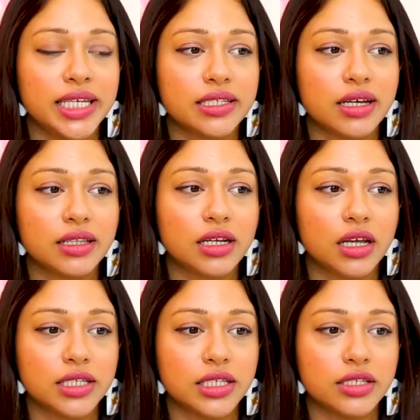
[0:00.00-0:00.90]
start the
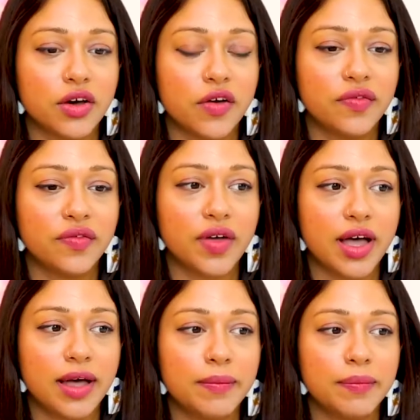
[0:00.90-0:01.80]
classes off
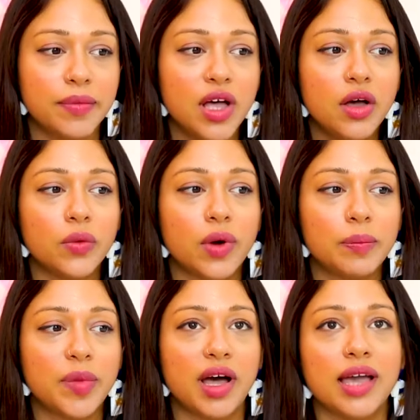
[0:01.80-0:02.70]
um,
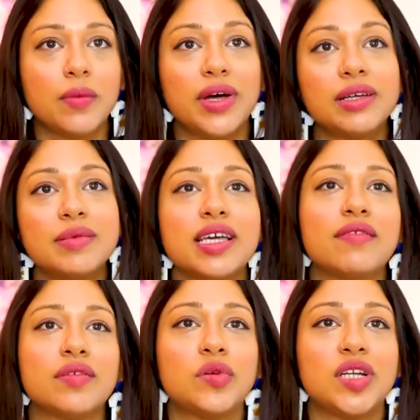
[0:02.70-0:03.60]
by welcoming
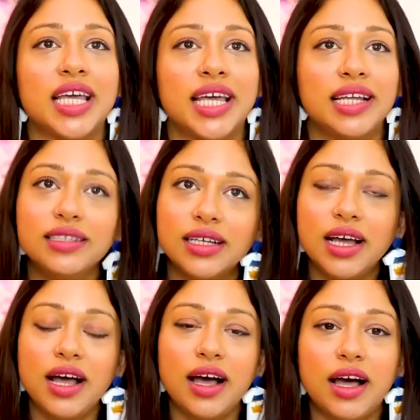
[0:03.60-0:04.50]
everybody in.
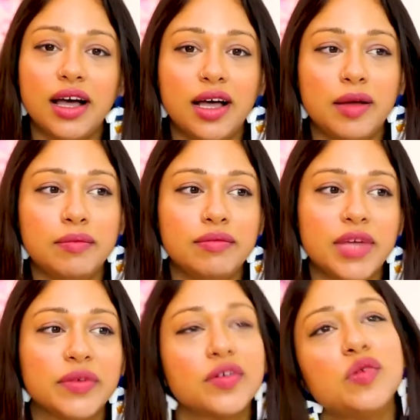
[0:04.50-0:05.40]
Um,
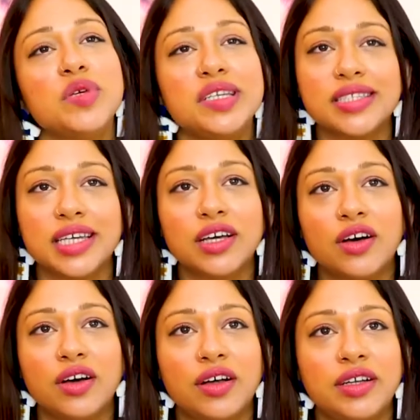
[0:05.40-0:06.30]
I got music
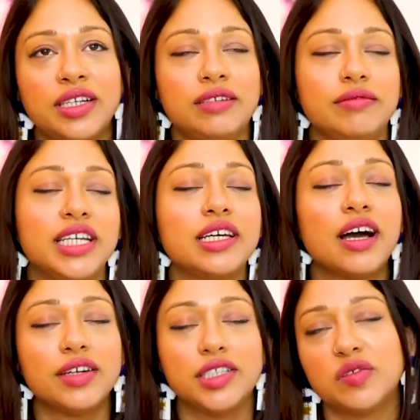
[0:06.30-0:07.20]
on and we
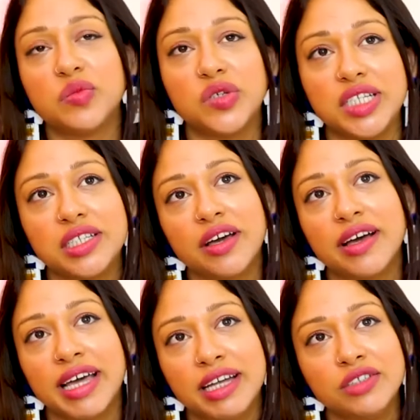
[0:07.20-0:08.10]
encourage everybody to go
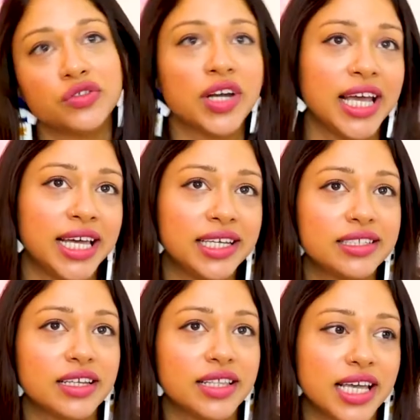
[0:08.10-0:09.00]
and get a drink
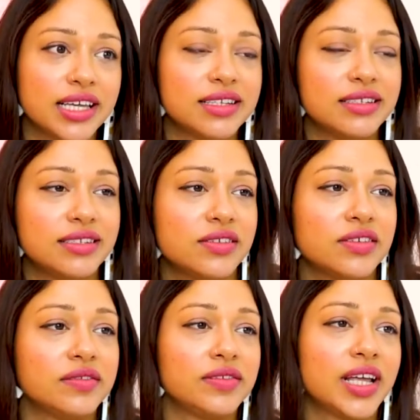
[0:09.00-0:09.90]
so they can
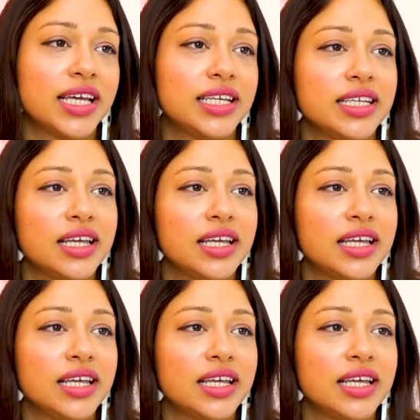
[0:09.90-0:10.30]
sort of like